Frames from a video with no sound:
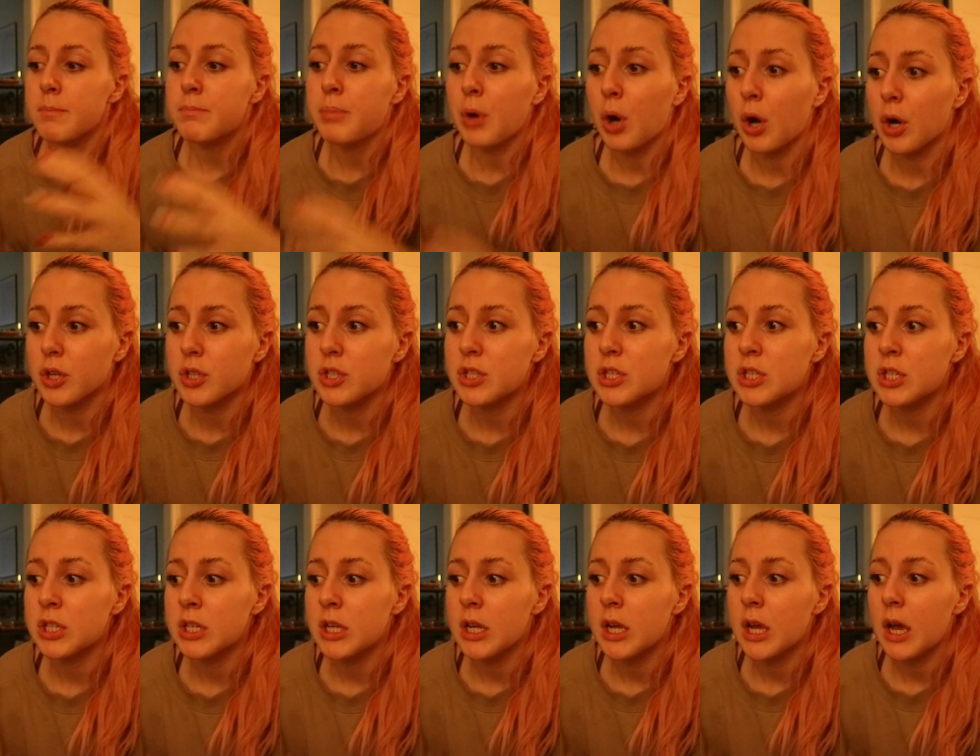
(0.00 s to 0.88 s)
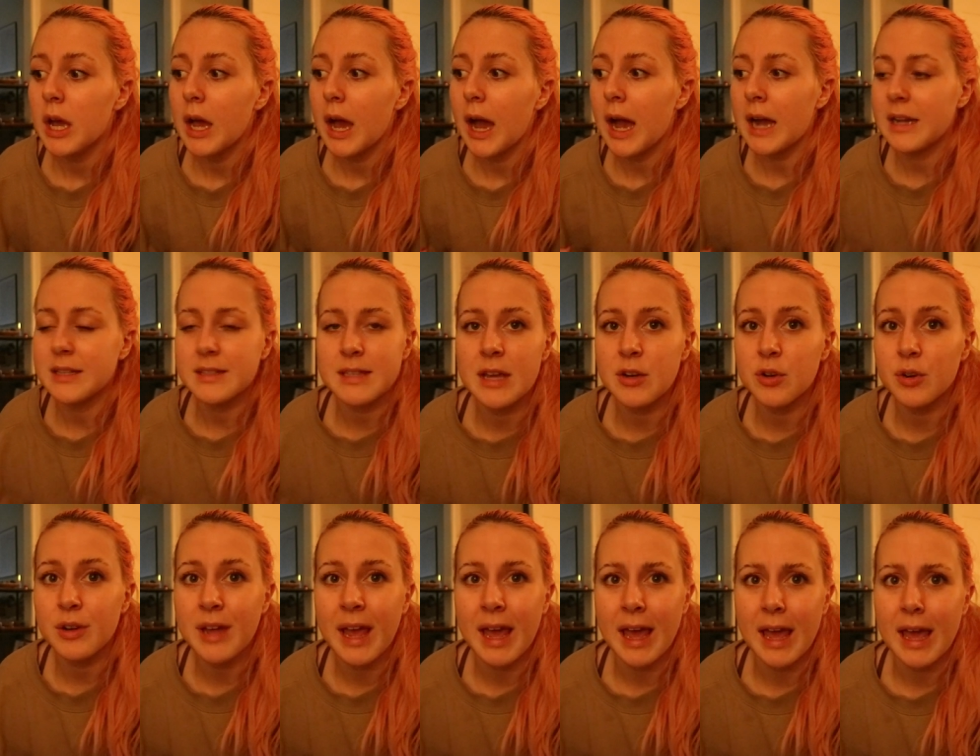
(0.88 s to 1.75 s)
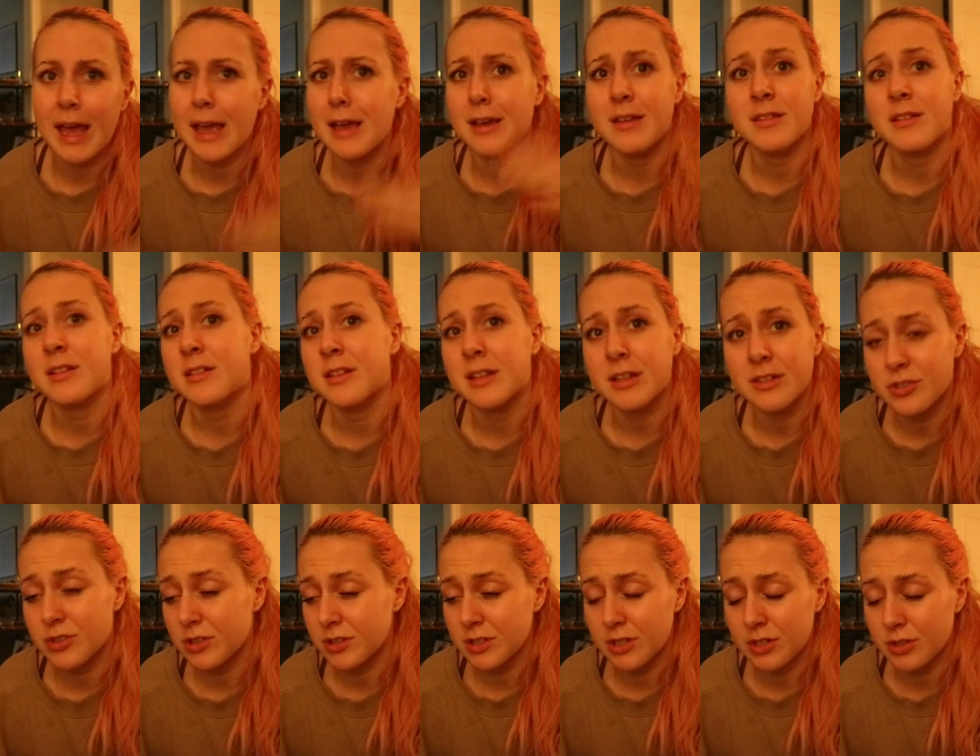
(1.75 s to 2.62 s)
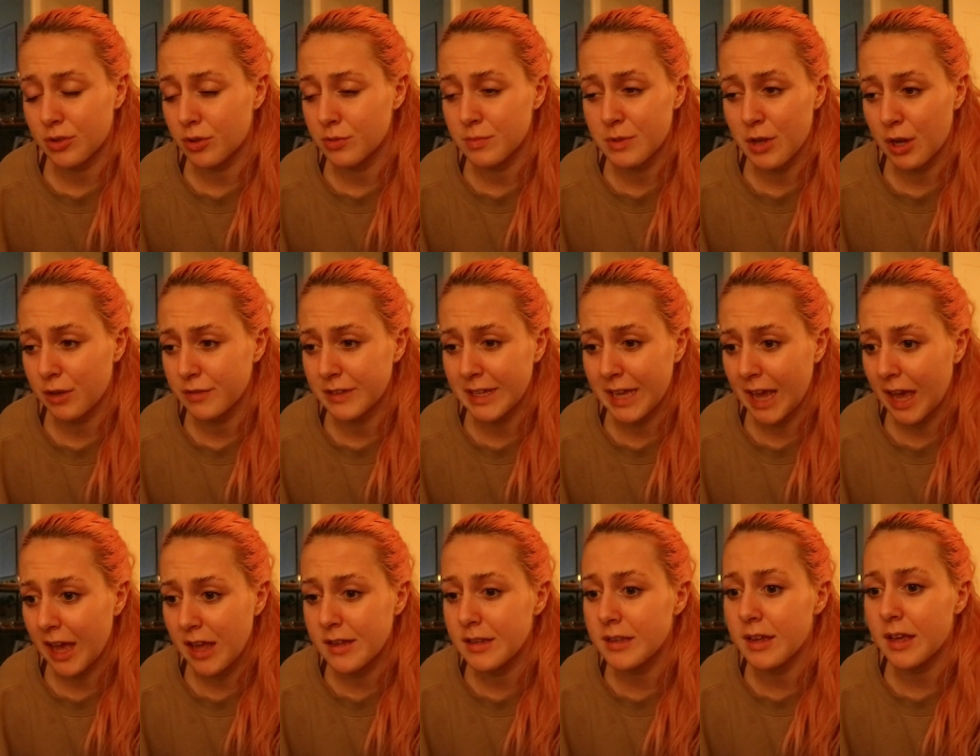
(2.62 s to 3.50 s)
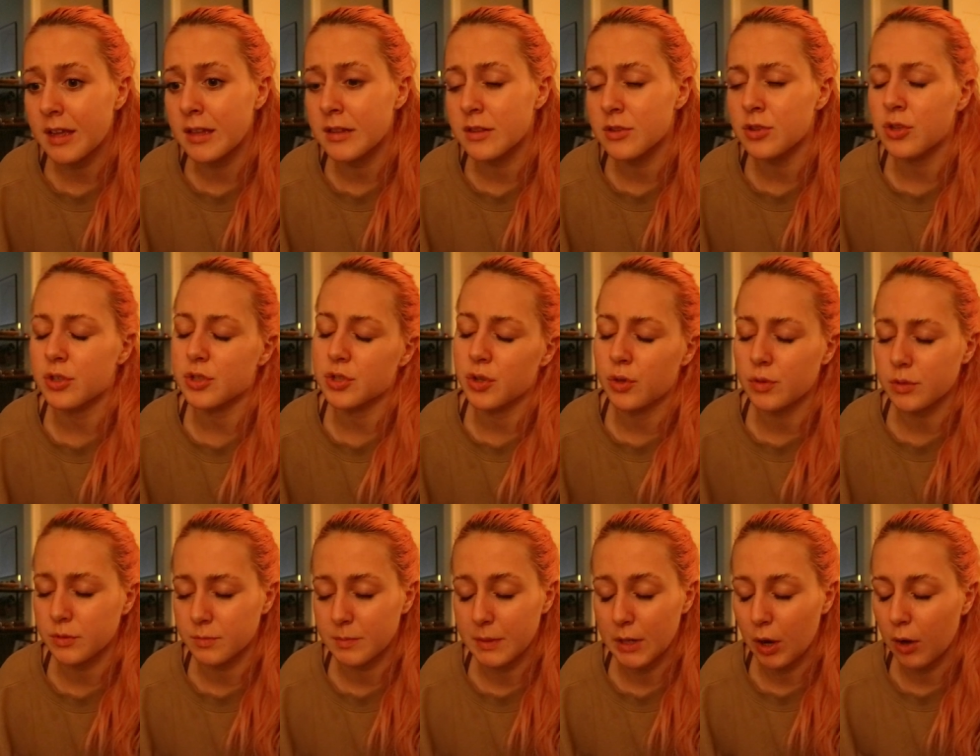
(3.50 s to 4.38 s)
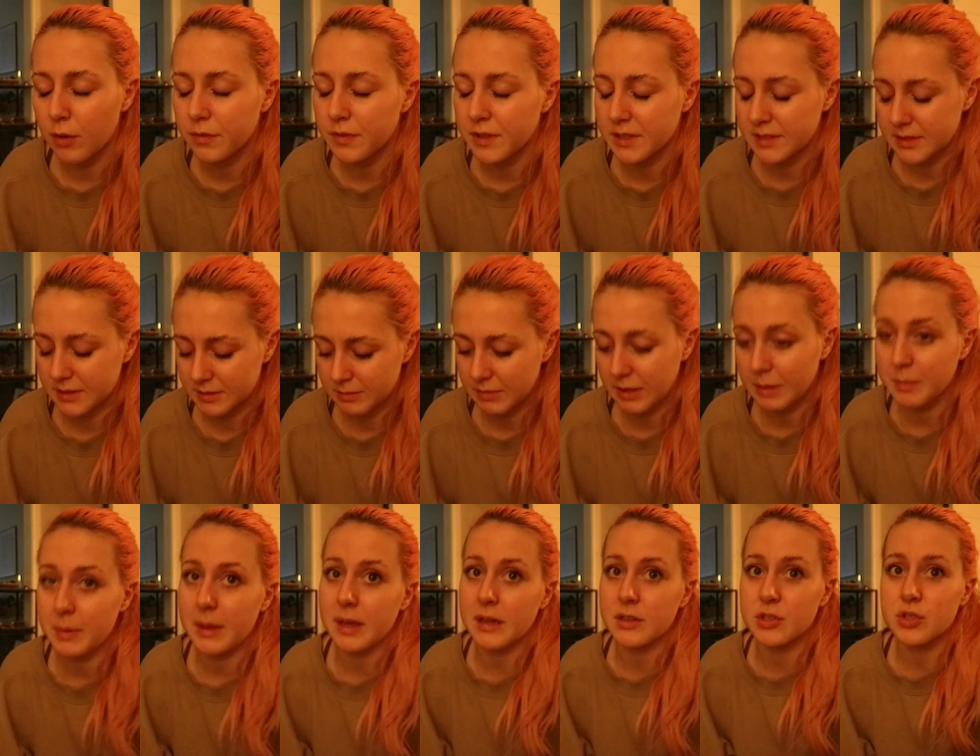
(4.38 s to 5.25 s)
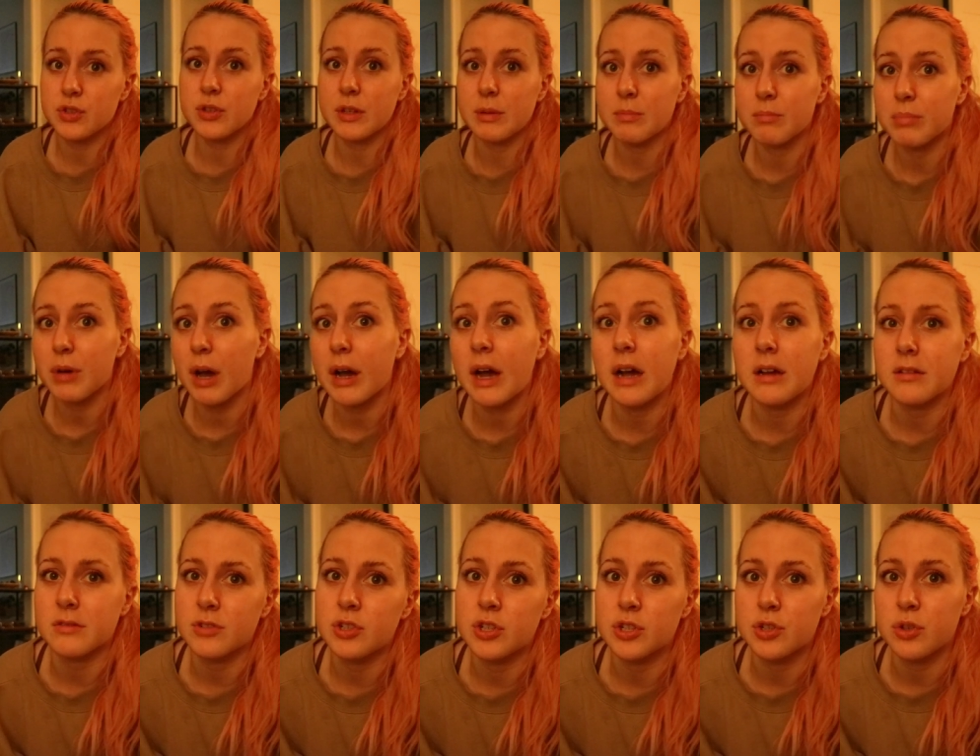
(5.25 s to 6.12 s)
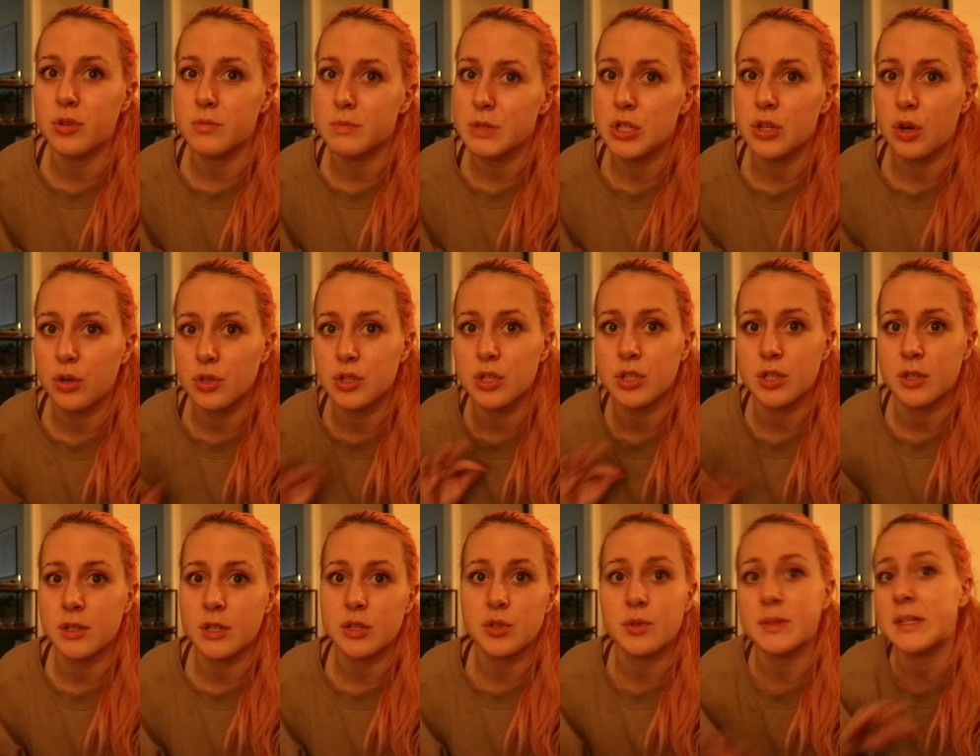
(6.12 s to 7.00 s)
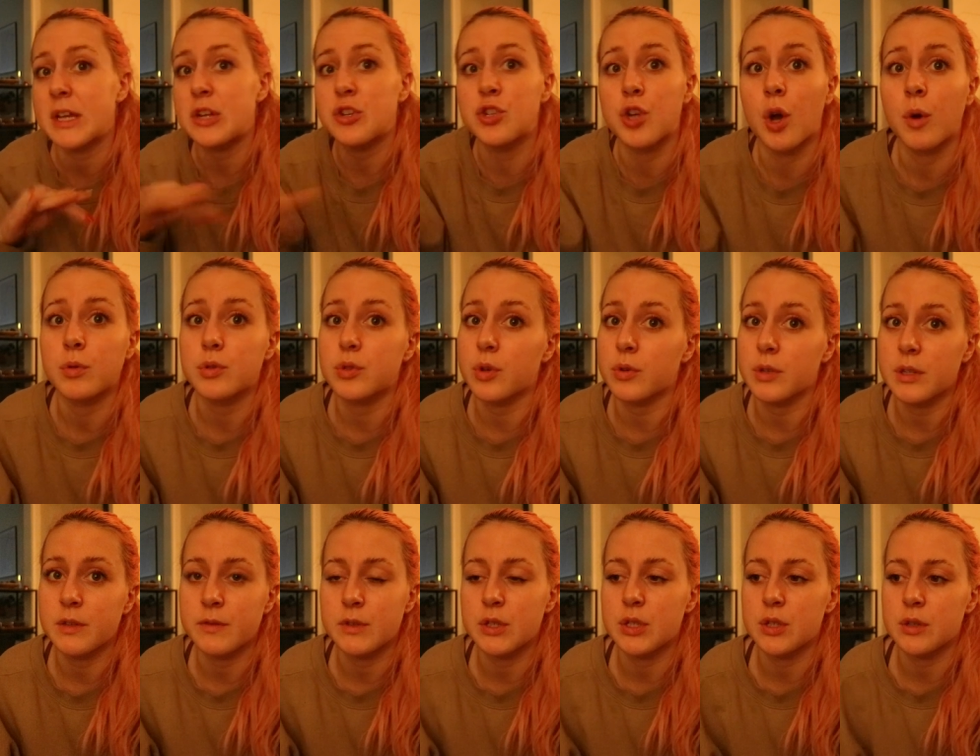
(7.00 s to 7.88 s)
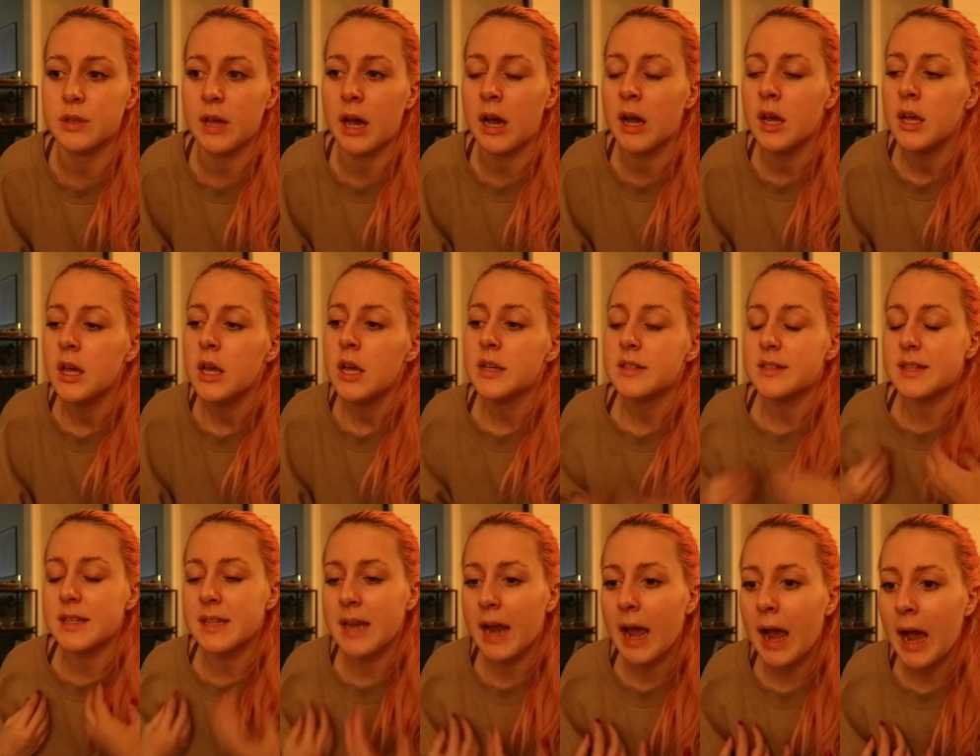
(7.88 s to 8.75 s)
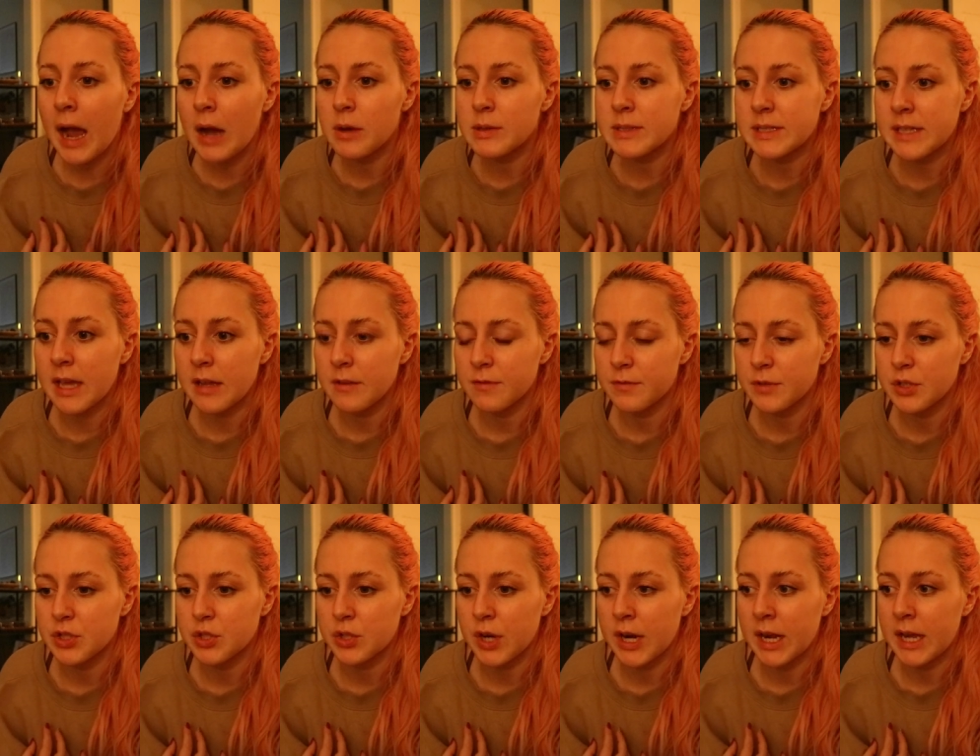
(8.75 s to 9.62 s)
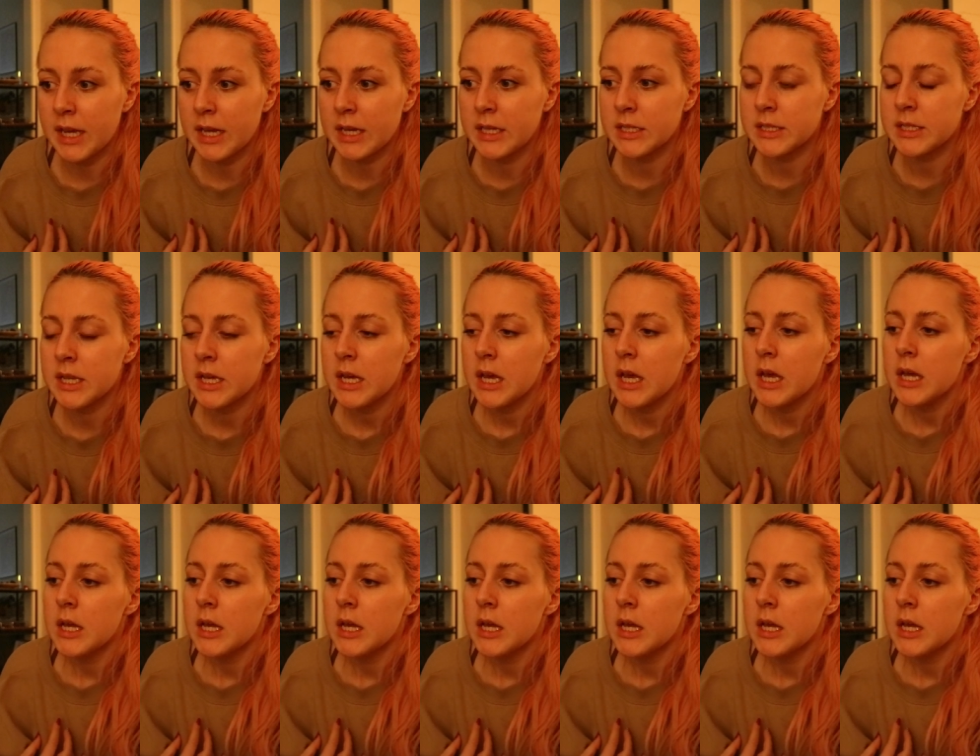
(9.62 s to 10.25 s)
But I said okay, and then the instructor told me off again, and not told me off, that's a bit extreme, but she told me not to do that. She was like, no, don't even do that. So then I was getting frustrated,